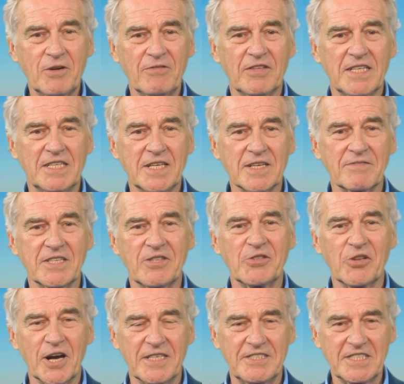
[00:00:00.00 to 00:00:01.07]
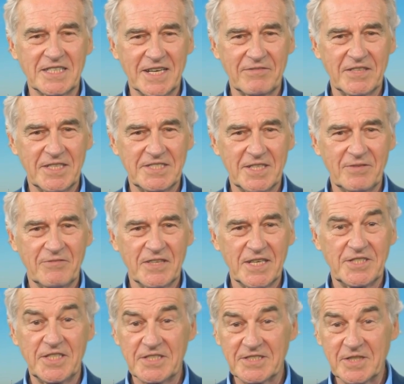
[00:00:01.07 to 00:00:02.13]
video that tries to give you some
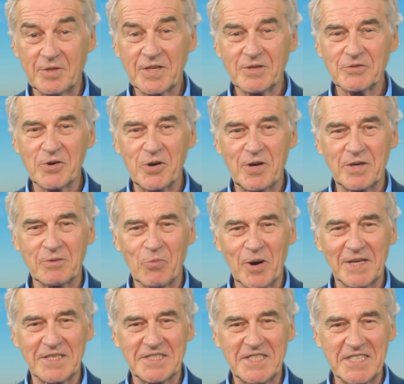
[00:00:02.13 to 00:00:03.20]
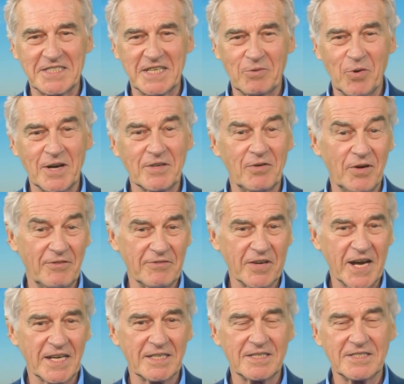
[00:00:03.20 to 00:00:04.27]
features to look for when assessing whether a
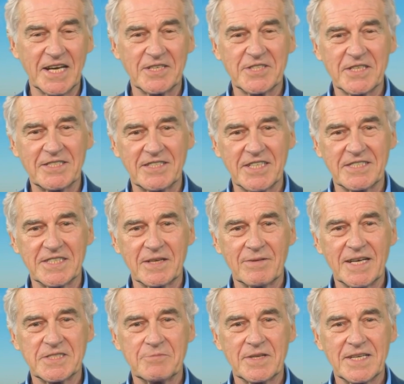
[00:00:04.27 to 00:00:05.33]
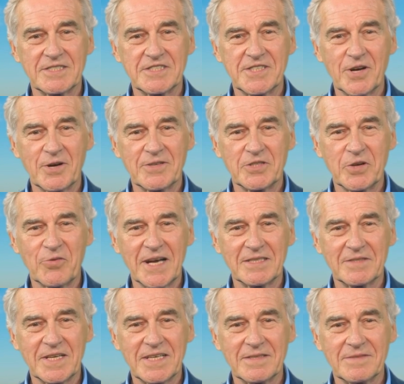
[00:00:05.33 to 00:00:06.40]
fire detection system has been installed
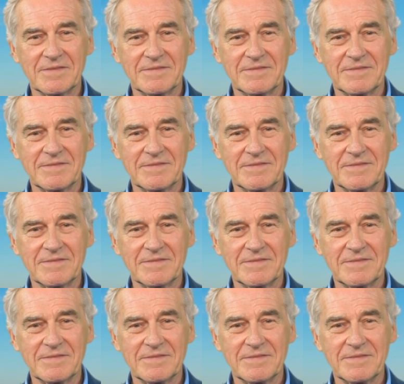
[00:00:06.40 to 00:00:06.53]
correctly.